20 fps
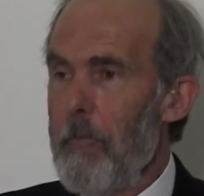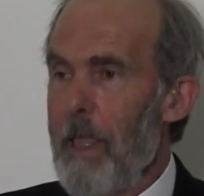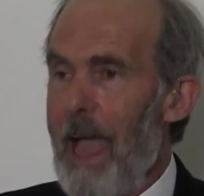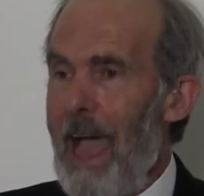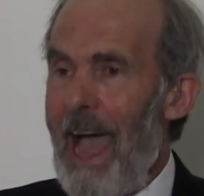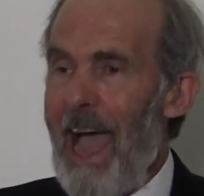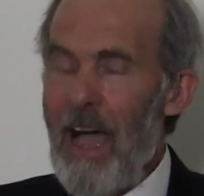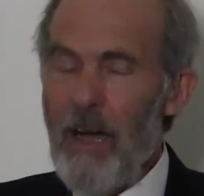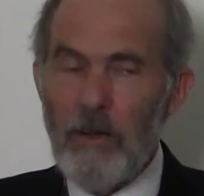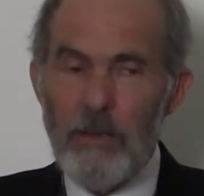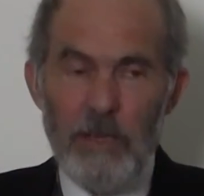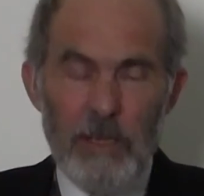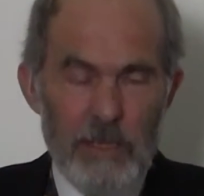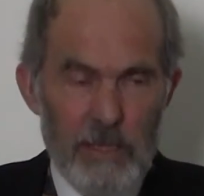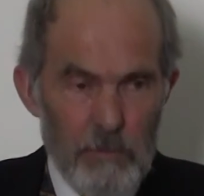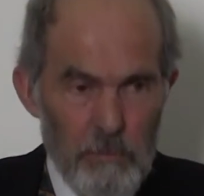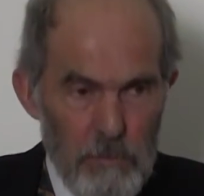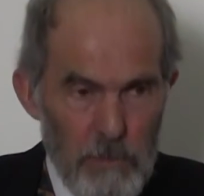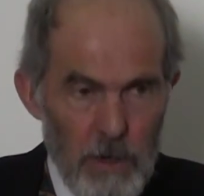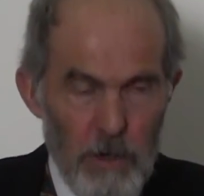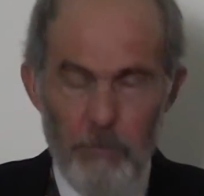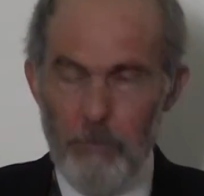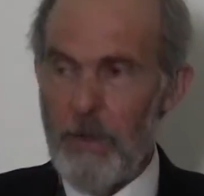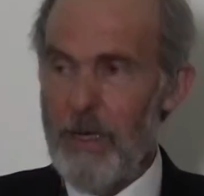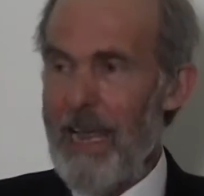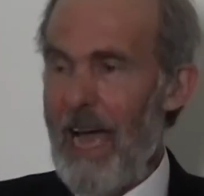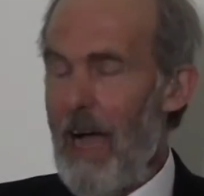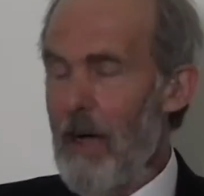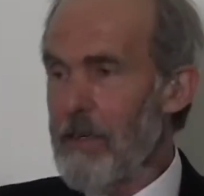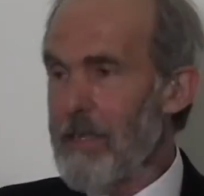How does
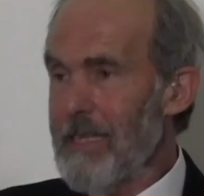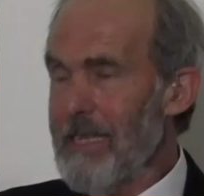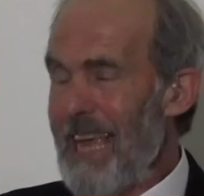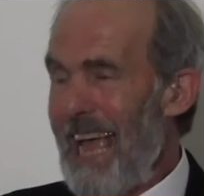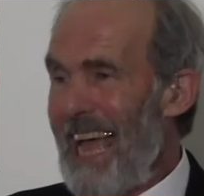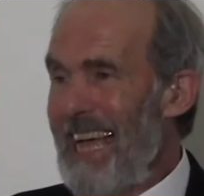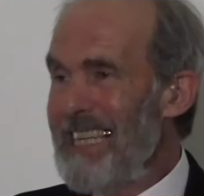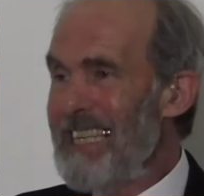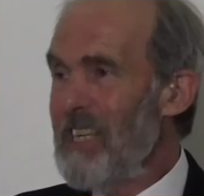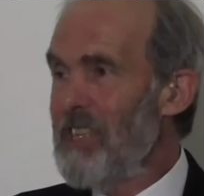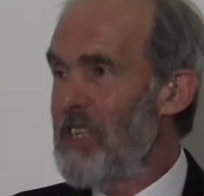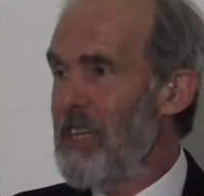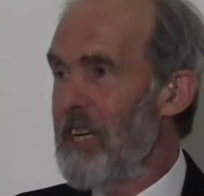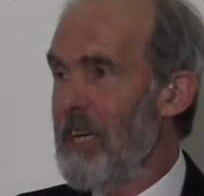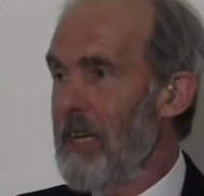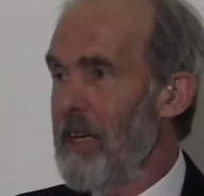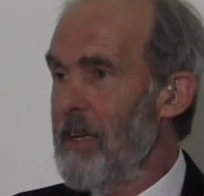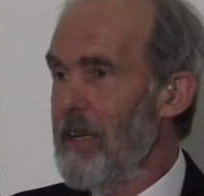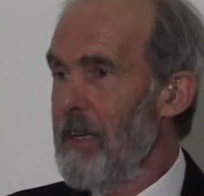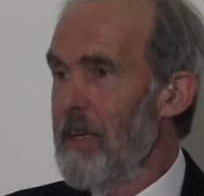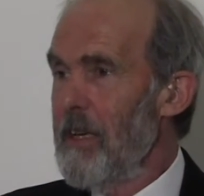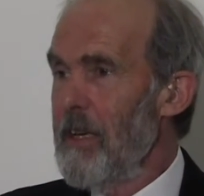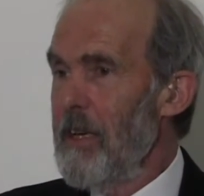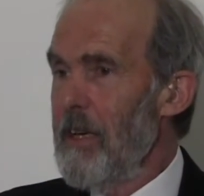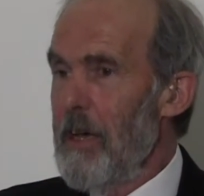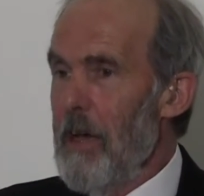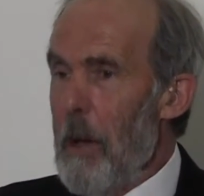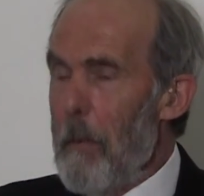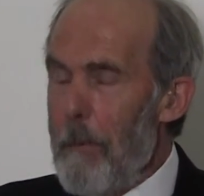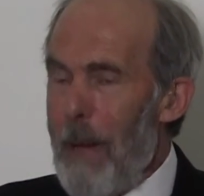movement, how does energy
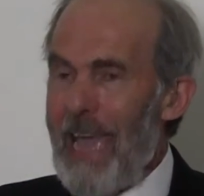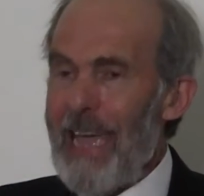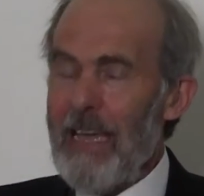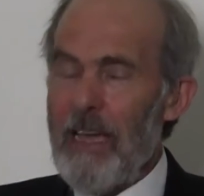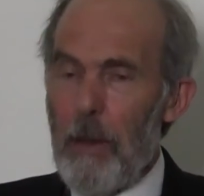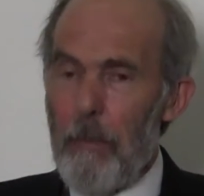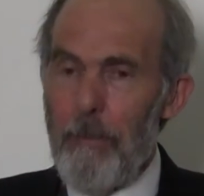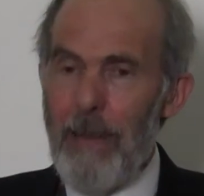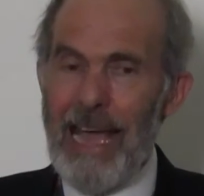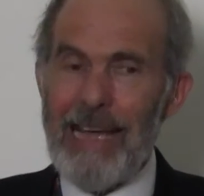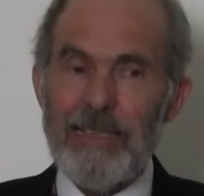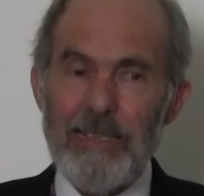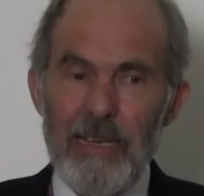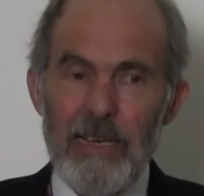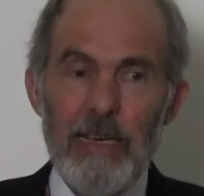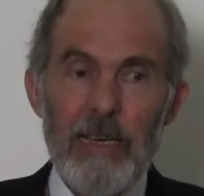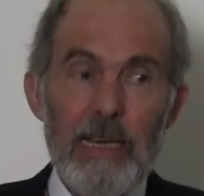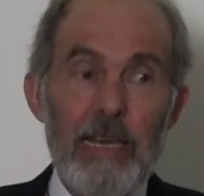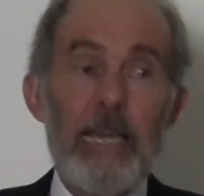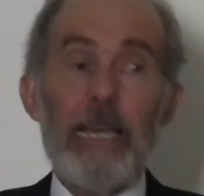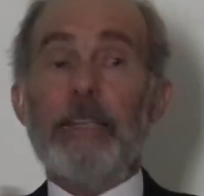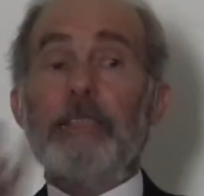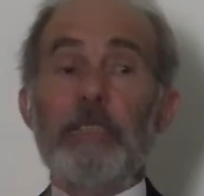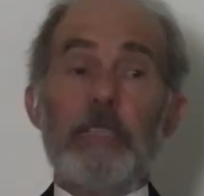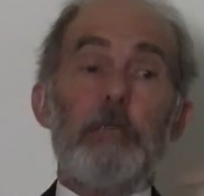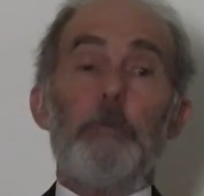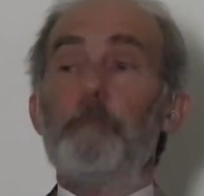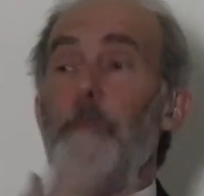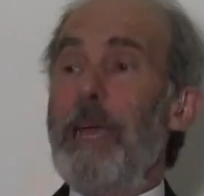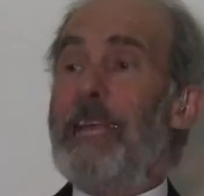make matter? It
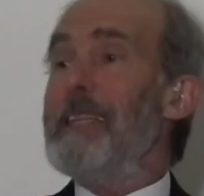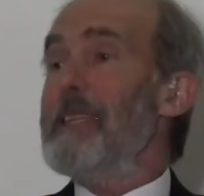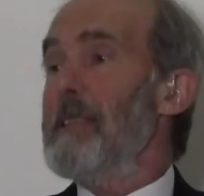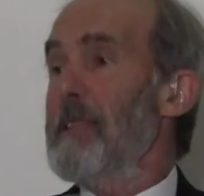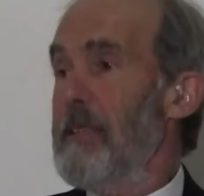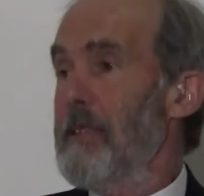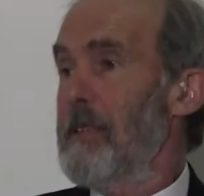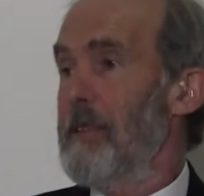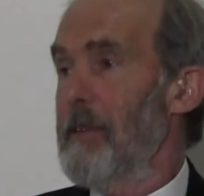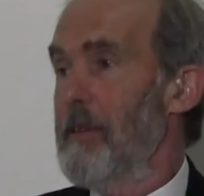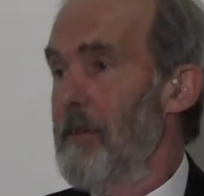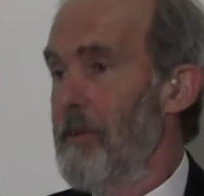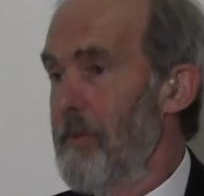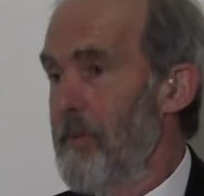spins.